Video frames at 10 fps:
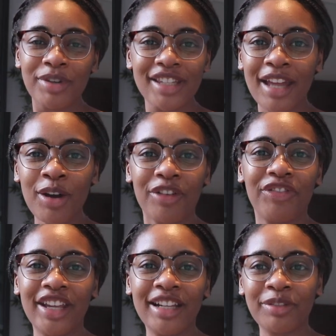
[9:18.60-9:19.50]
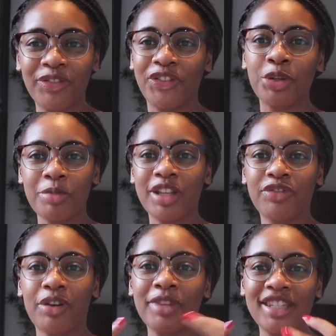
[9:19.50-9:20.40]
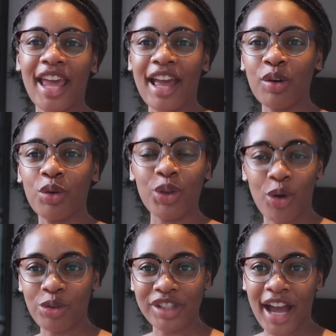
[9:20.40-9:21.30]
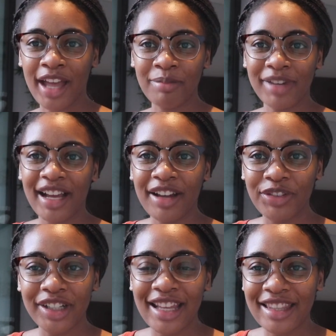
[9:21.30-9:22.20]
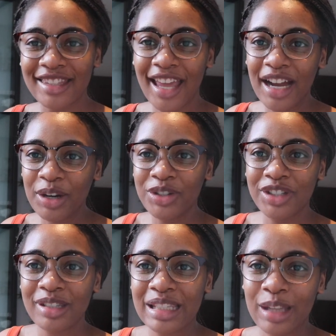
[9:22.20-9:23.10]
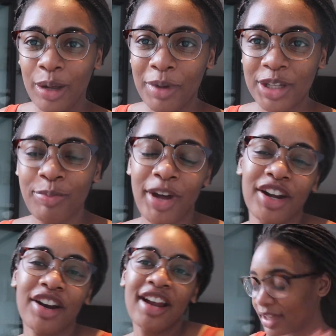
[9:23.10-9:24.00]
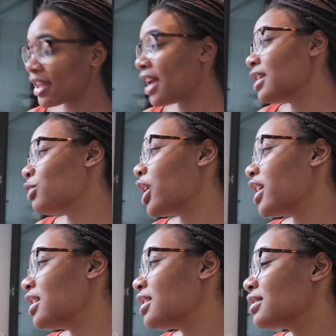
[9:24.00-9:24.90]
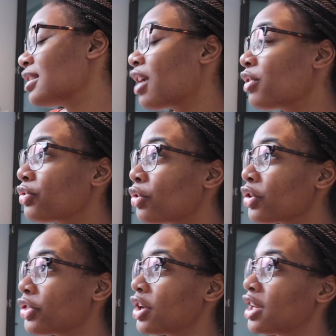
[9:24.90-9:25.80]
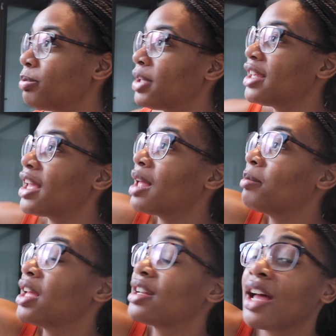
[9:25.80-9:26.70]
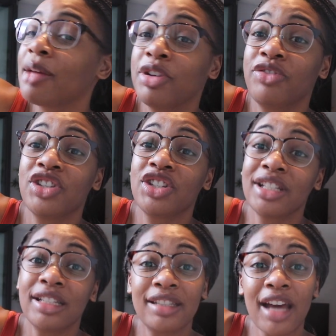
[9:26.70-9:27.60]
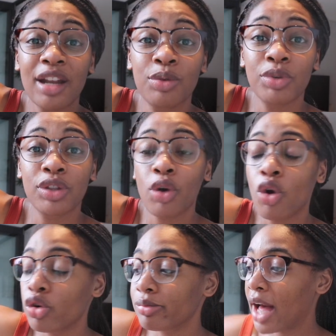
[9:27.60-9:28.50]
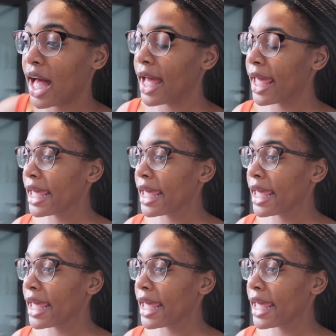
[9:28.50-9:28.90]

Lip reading: was I not filming from this angle the whole time? Like, I feel like this angle is just so much better. And anyway, it is now 4:30 p.m. and I am officially done with all my